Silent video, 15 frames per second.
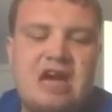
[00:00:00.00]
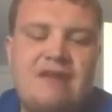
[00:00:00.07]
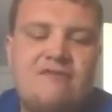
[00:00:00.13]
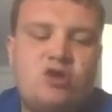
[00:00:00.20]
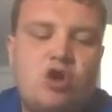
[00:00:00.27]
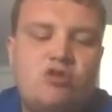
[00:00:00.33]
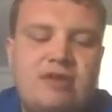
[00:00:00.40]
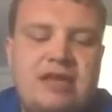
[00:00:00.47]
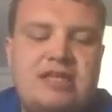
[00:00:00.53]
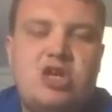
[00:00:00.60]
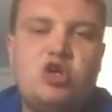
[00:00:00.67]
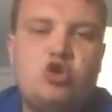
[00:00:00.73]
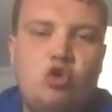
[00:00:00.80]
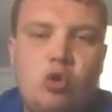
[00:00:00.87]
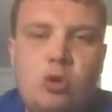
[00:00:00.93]
you haven't
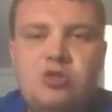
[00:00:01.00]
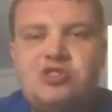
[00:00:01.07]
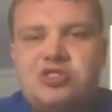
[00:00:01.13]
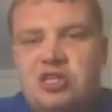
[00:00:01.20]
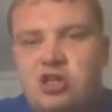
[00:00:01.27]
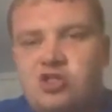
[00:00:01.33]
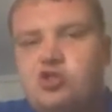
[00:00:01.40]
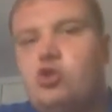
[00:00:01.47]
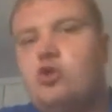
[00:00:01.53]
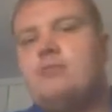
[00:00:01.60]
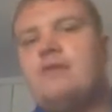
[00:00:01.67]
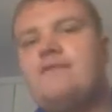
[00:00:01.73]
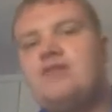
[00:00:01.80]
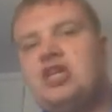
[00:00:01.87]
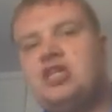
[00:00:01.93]
already, go search
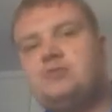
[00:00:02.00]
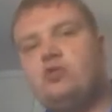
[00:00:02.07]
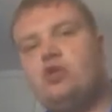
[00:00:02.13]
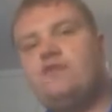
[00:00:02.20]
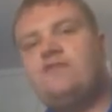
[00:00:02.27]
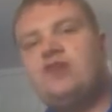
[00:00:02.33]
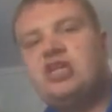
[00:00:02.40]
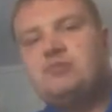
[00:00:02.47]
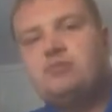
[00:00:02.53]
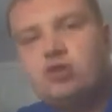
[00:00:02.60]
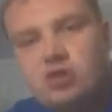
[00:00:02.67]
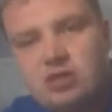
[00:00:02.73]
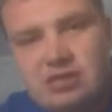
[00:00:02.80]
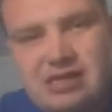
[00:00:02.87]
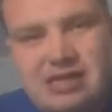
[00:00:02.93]
on
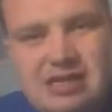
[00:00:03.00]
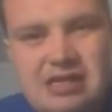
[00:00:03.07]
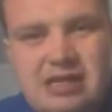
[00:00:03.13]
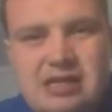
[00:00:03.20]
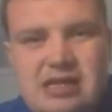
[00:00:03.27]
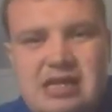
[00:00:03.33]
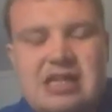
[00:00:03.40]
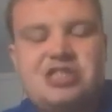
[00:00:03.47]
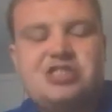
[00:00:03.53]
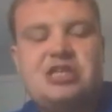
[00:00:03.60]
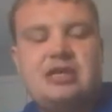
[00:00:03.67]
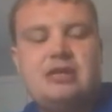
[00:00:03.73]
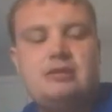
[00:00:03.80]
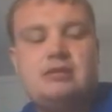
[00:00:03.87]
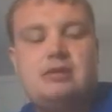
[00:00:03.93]
Facebook and
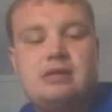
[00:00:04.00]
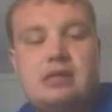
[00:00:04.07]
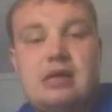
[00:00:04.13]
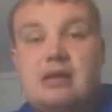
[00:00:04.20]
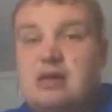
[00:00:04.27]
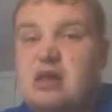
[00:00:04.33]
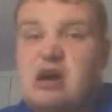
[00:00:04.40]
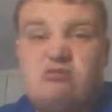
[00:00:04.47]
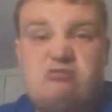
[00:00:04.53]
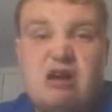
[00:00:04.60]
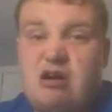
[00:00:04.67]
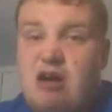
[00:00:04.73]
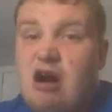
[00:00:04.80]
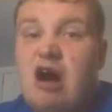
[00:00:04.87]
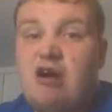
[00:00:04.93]
type, and
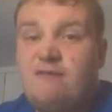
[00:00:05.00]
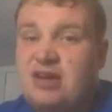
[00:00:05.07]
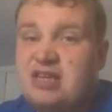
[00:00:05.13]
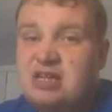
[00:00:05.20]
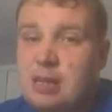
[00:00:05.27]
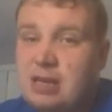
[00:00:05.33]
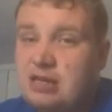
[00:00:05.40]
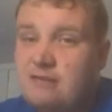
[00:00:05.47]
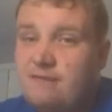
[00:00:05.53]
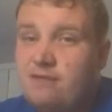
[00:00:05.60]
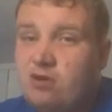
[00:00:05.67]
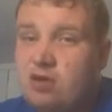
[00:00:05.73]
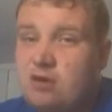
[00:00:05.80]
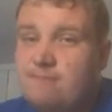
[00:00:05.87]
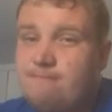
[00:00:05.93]
I'll find a link
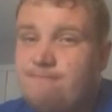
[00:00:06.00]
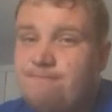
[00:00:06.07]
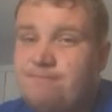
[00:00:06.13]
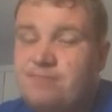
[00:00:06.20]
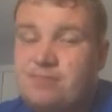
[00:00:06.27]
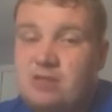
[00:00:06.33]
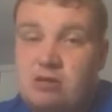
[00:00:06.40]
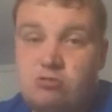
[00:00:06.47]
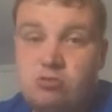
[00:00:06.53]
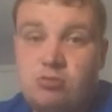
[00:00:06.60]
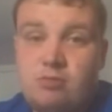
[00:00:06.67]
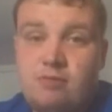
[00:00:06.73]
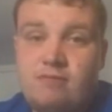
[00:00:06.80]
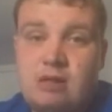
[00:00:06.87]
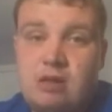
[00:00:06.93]
for it.
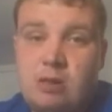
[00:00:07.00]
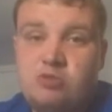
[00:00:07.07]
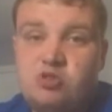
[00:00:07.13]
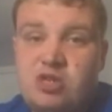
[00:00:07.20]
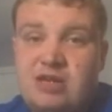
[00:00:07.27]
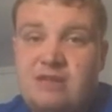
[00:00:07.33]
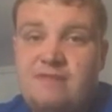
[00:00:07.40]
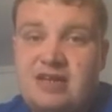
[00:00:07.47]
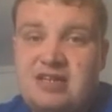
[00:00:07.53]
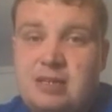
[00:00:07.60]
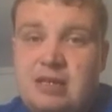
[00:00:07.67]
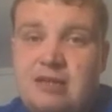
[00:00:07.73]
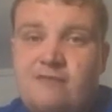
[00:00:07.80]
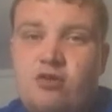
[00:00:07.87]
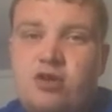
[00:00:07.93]
I'll try and find a
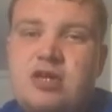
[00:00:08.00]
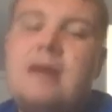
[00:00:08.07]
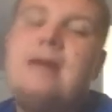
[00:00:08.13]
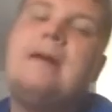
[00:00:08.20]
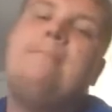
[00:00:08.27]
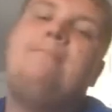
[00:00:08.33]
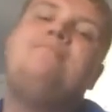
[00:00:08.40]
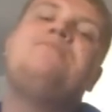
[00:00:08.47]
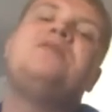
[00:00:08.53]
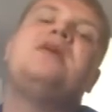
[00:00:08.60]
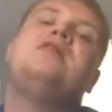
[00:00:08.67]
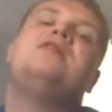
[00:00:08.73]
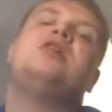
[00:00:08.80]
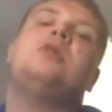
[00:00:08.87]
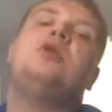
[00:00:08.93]
link for you.
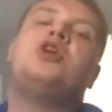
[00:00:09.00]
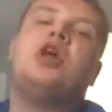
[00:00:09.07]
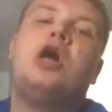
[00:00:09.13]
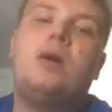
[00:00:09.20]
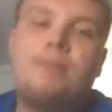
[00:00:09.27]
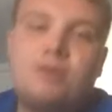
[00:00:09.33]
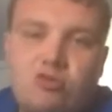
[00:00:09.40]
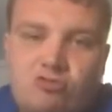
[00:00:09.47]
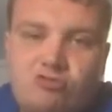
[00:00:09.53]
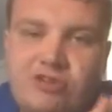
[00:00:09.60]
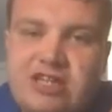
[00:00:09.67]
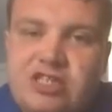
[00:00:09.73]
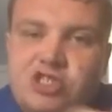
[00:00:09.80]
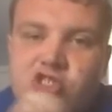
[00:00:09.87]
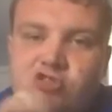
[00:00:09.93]
Look up
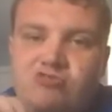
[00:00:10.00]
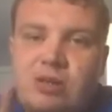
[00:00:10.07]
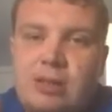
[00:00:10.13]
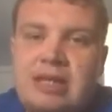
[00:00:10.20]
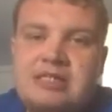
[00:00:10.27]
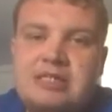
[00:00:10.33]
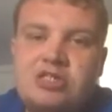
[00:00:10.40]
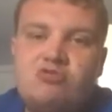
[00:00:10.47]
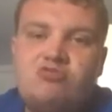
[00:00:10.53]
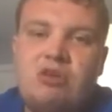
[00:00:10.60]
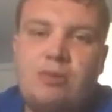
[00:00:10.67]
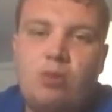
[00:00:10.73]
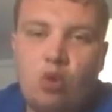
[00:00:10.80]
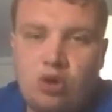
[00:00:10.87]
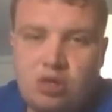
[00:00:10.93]
Rangers related
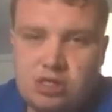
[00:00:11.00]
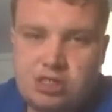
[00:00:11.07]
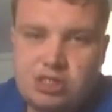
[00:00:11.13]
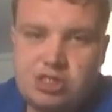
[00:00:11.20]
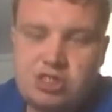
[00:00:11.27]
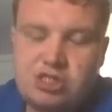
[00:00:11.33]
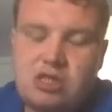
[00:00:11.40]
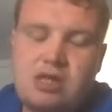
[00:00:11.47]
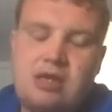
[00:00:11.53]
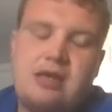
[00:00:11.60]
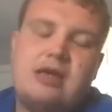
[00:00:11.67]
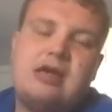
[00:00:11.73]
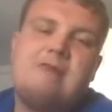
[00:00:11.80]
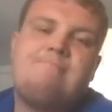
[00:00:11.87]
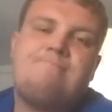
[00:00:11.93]
reports.
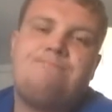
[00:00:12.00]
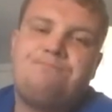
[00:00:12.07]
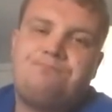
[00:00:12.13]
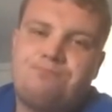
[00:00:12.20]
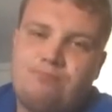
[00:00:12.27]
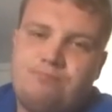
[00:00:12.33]
I